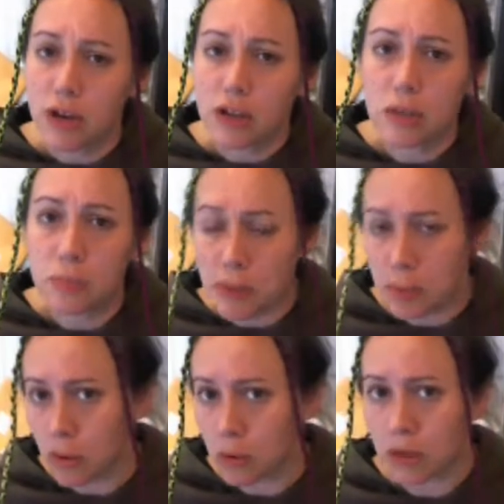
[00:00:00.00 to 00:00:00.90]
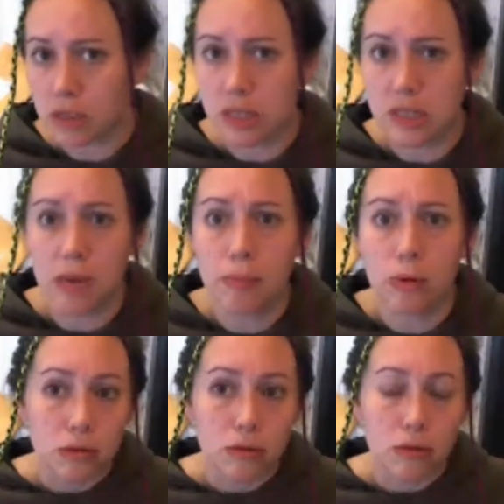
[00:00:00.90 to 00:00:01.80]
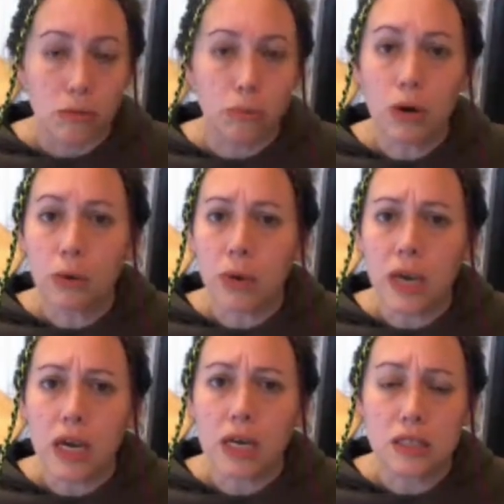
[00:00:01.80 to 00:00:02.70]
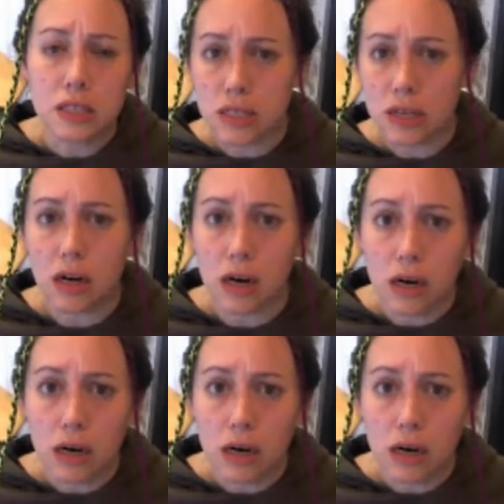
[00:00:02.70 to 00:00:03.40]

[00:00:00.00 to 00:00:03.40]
to people who are disabled. Would we consider